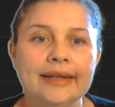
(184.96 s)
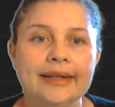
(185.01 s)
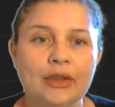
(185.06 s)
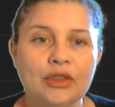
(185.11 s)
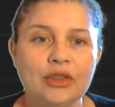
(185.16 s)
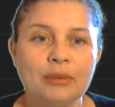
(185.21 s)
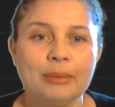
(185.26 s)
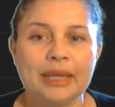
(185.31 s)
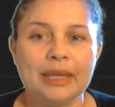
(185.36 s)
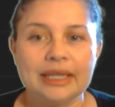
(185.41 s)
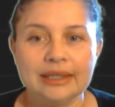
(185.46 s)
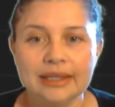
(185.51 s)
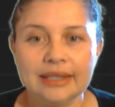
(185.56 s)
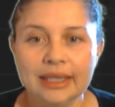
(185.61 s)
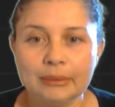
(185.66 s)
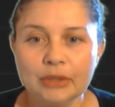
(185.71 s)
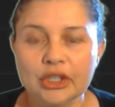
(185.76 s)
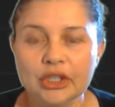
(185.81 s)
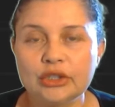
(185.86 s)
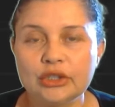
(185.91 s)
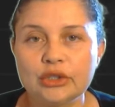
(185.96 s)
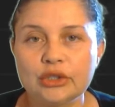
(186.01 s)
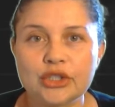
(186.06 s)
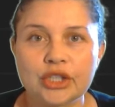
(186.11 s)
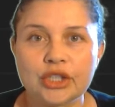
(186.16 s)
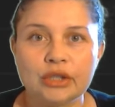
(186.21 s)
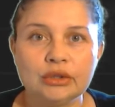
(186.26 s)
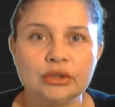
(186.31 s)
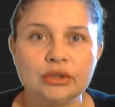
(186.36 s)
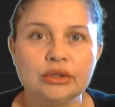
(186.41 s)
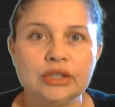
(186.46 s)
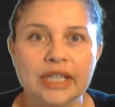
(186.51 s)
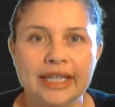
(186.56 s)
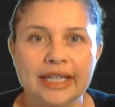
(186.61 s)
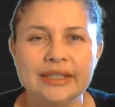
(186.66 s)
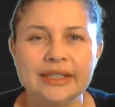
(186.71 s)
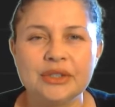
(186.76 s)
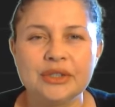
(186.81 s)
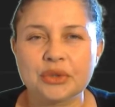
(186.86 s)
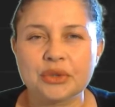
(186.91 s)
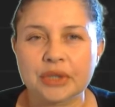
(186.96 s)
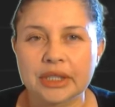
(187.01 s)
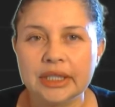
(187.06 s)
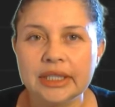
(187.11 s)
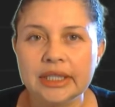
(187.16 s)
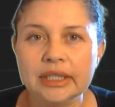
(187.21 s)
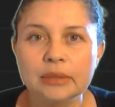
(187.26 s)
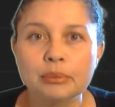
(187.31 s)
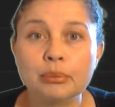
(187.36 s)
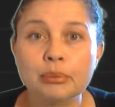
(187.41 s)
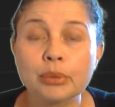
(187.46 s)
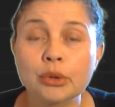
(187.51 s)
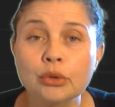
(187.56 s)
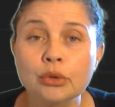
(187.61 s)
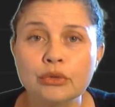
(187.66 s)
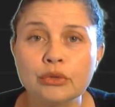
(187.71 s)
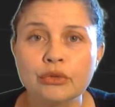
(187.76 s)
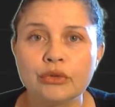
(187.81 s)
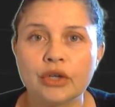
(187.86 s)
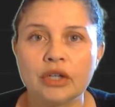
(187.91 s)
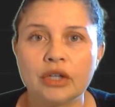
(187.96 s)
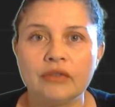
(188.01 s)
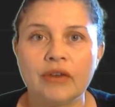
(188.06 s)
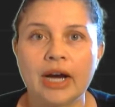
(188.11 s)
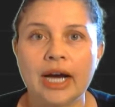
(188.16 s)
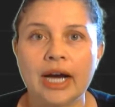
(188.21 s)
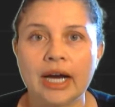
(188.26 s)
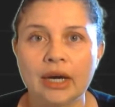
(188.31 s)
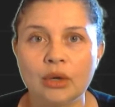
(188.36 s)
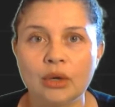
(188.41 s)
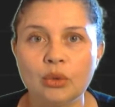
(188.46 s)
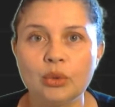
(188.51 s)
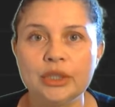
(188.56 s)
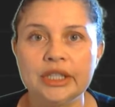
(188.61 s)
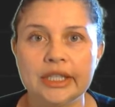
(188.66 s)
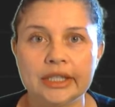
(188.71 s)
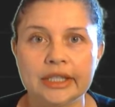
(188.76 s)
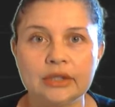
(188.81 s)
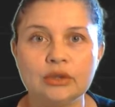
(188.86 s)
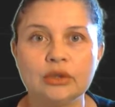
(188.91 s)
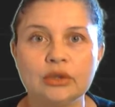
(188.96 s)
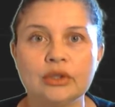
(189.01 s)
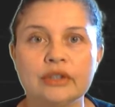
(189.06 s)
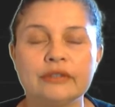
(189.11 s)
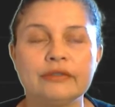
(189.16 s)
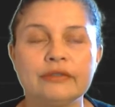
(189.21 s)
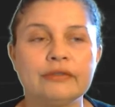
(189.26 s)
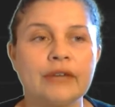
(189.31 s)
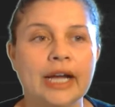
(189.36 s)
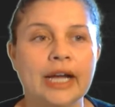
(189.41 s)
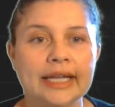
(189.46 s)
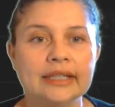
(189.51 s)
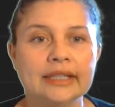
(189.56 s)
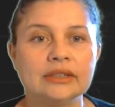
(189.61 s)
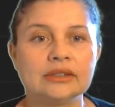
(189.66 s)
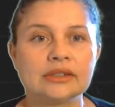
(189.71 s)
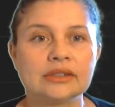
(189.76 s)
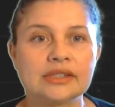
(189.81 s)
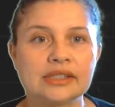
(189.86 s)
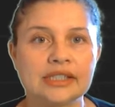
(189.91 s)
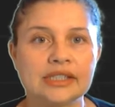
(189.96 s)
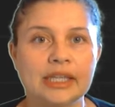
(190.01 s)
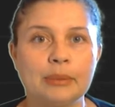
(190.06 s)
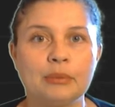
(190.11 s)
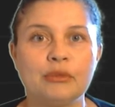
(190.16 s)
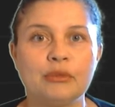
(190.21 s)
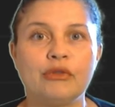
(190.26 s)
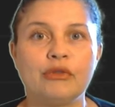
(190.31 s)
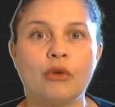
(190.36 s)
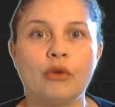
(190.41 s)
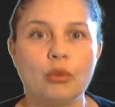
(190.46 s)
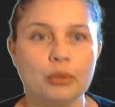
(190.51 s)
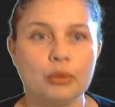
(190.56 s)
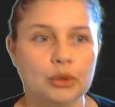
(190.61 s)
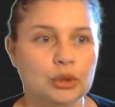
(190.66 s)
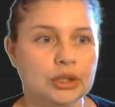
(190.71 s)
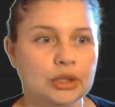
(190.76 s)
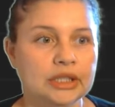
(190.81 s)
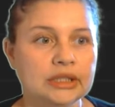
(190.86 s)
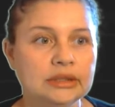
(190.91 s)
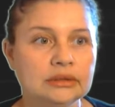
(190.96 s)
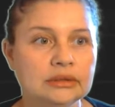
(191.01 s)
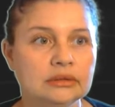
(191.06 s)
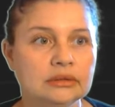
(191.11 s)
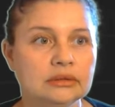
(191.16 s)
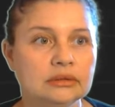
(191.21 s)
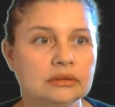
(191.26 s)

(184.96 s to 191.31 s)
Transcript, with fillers: Now, the method I'm going to show today is really a proof of how we get to the final step formula